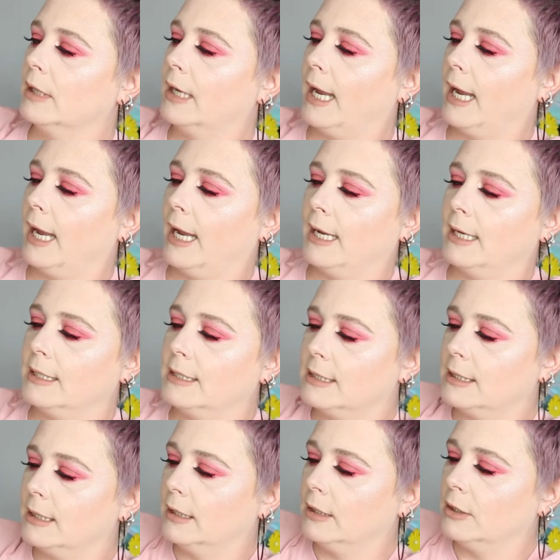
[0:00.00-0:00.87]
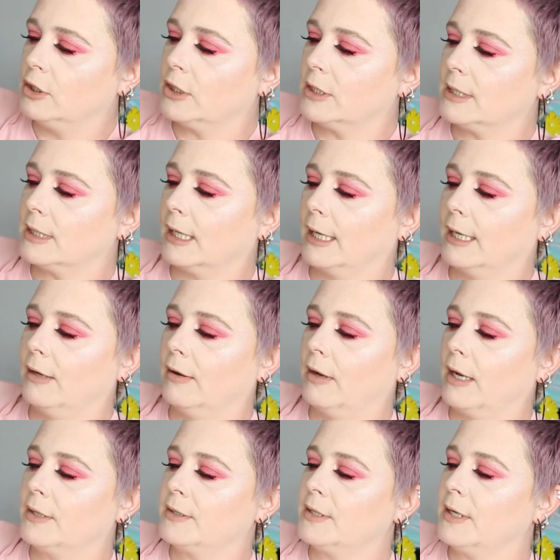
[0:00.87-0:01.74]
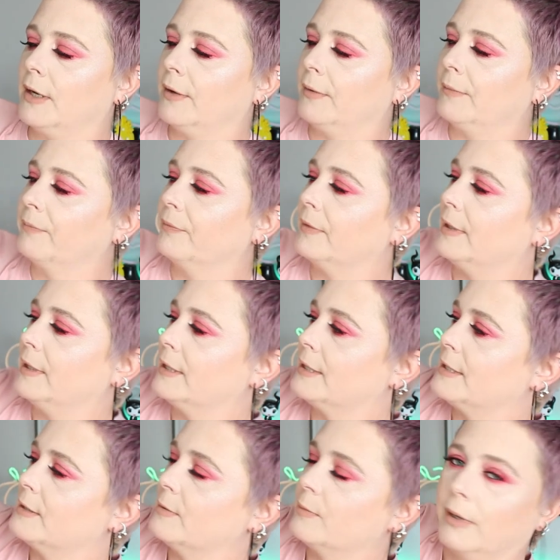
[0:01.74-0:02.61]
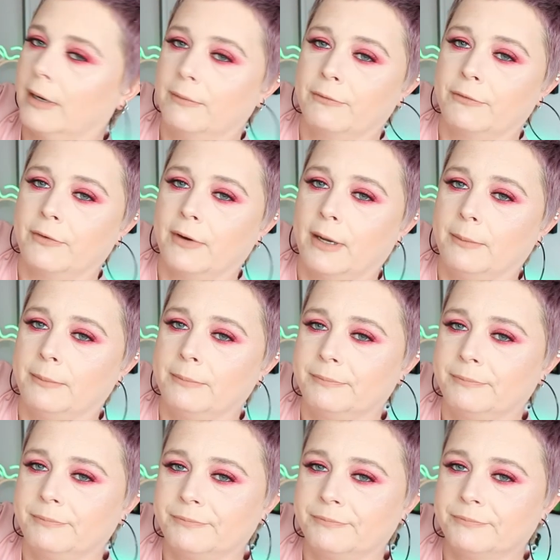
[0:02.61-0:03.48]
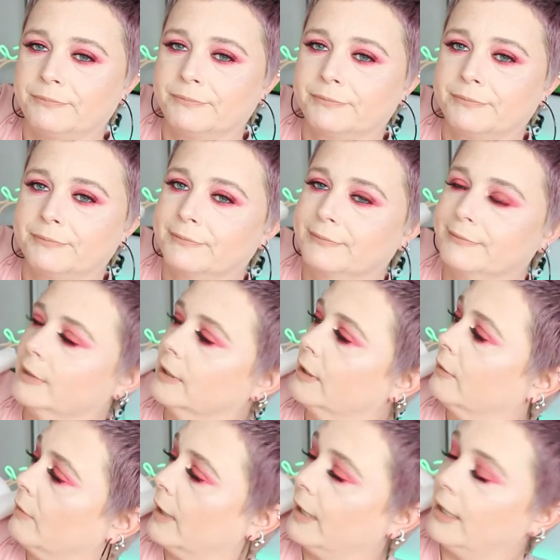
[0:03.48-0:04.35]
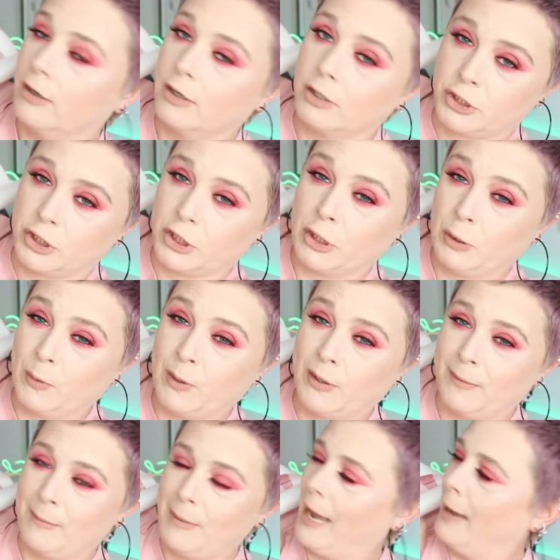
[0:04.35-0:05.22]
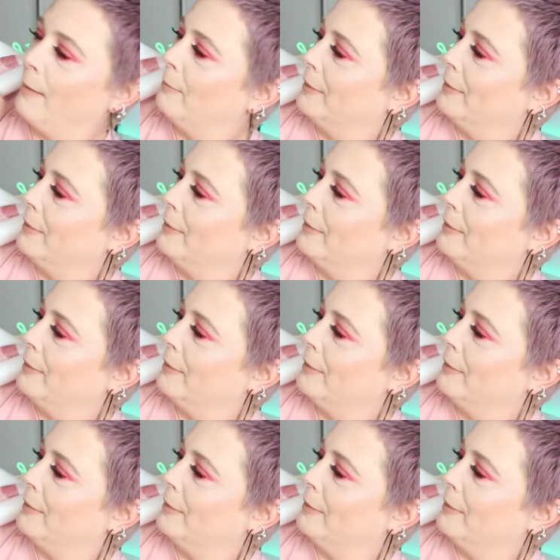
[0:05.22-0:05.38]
And just to let you guys know, this is where I'm from. Right here, I'll show you on the map.